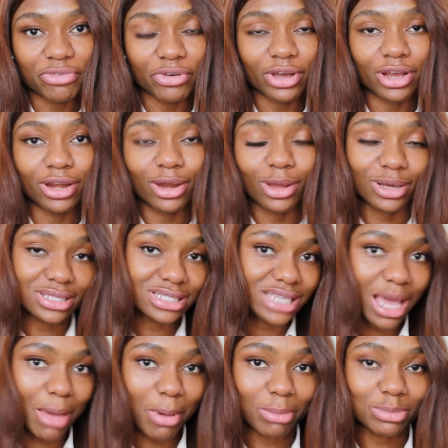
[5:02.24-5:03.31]
for a long
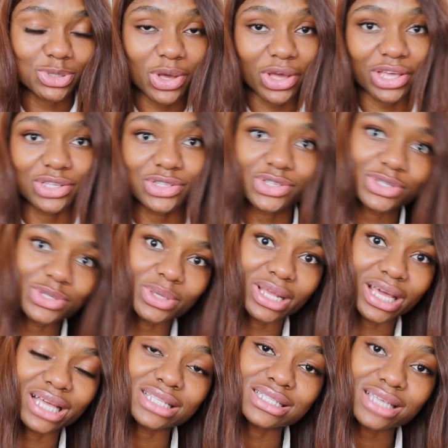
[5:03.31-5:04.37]
time? I'm talking
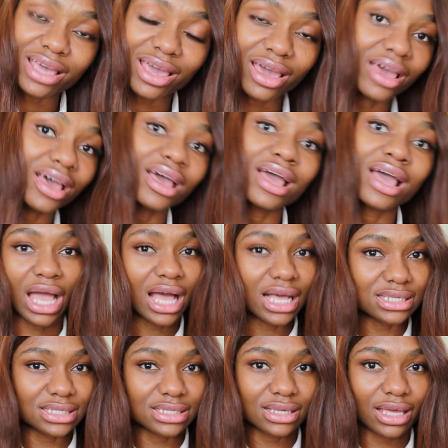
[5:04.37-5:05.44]
students here, that
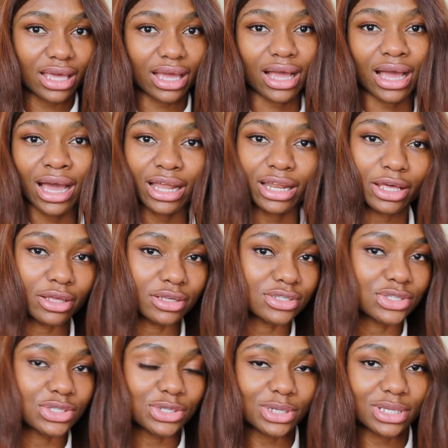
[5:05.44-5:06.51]
has a kind of
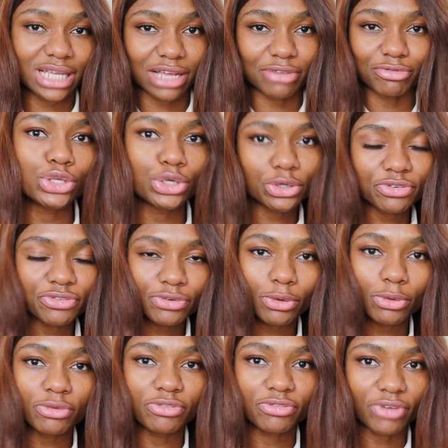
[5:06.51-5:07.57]
student
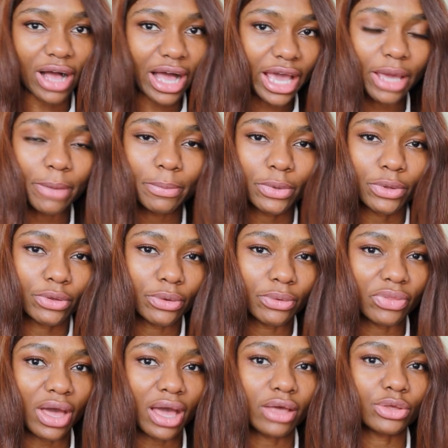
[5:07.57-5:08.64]
youthful vibe, you
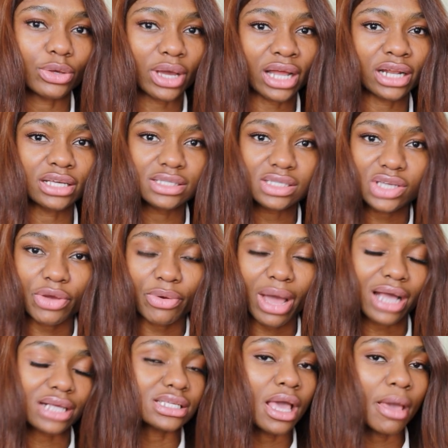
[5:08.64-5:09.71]
know, that you can
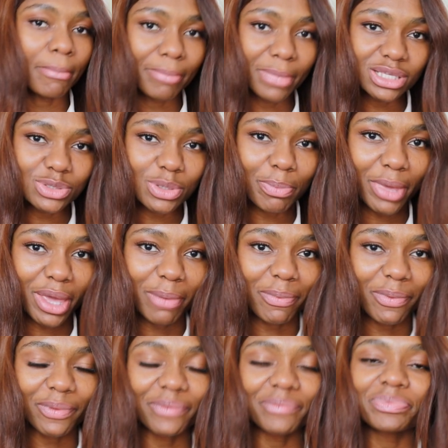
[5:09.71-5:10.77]
interact, meet with
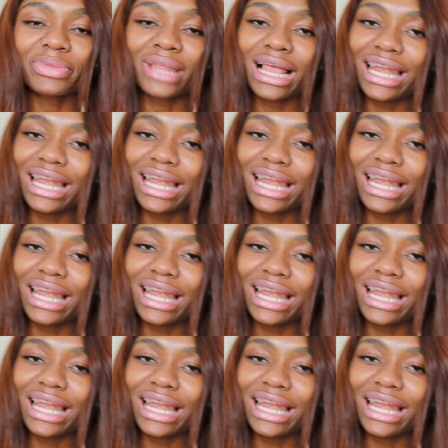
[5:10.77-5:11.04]
people.